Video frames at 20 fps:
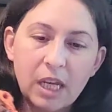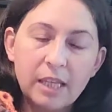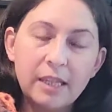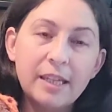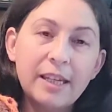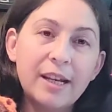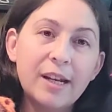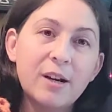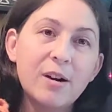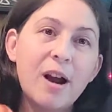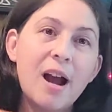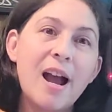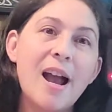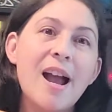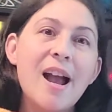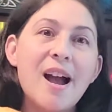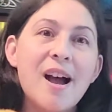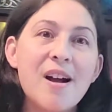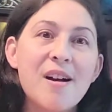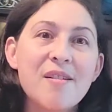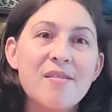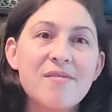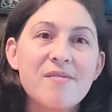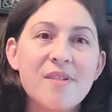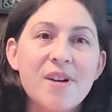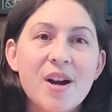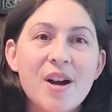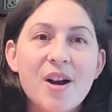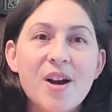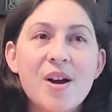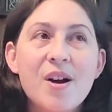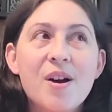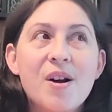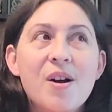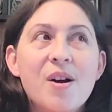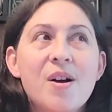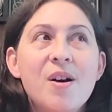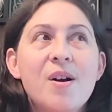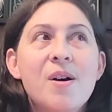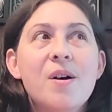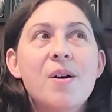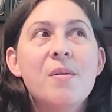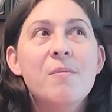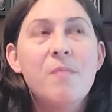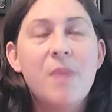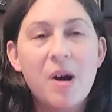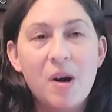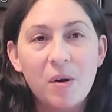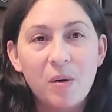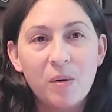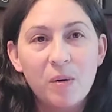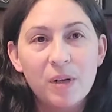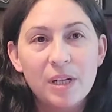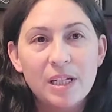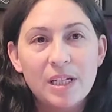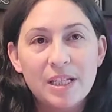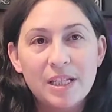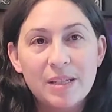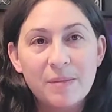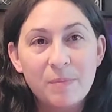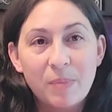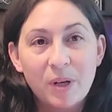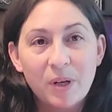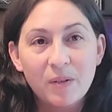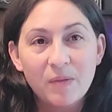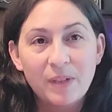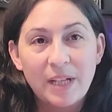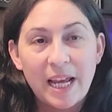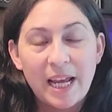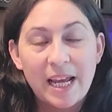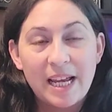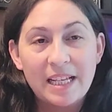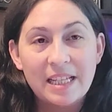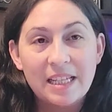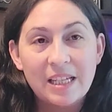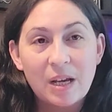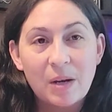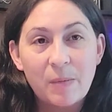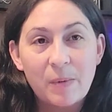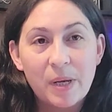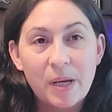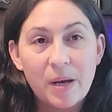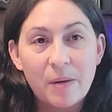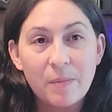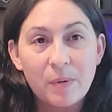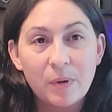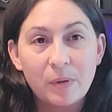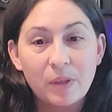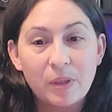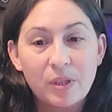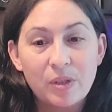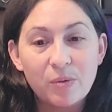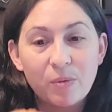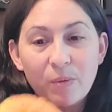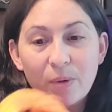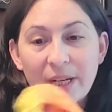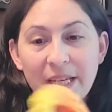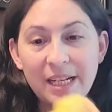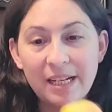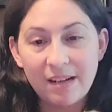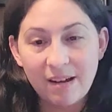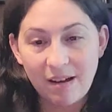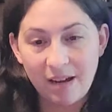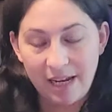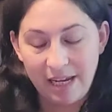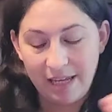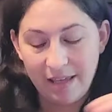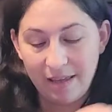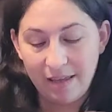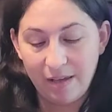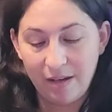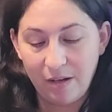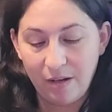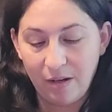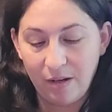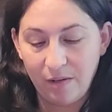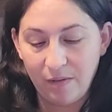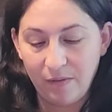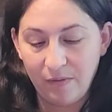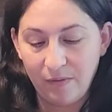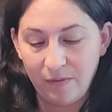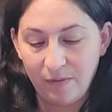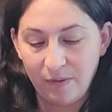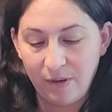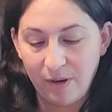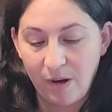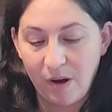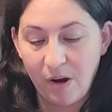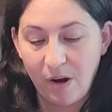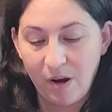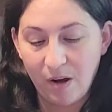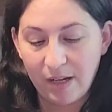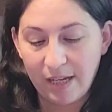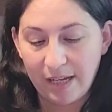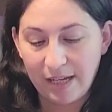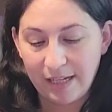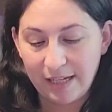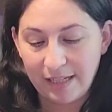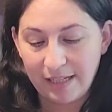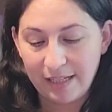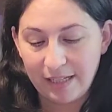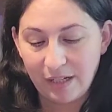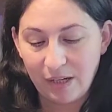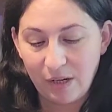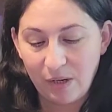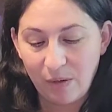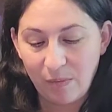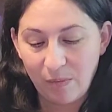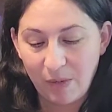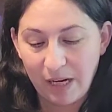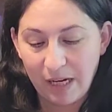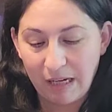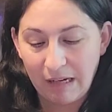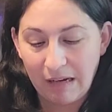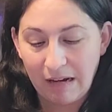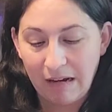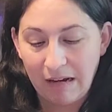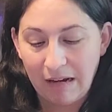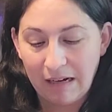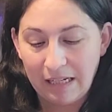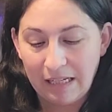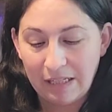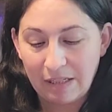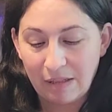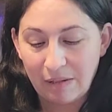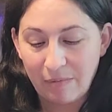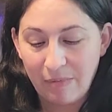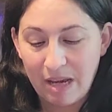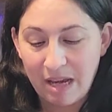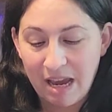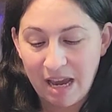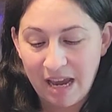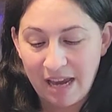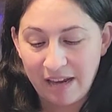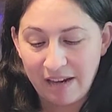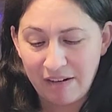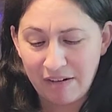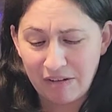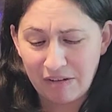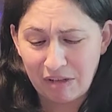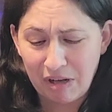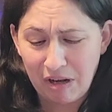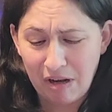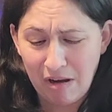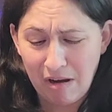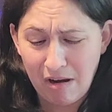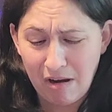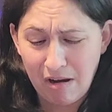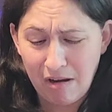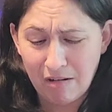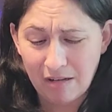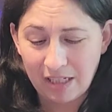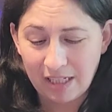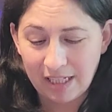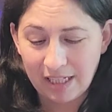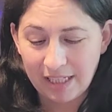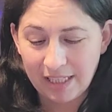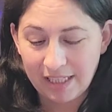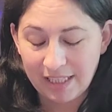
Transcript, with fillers: And then here I have my oldest's birthday is coming up on the 29th of August. Oh my God, he's going to be 8 years old.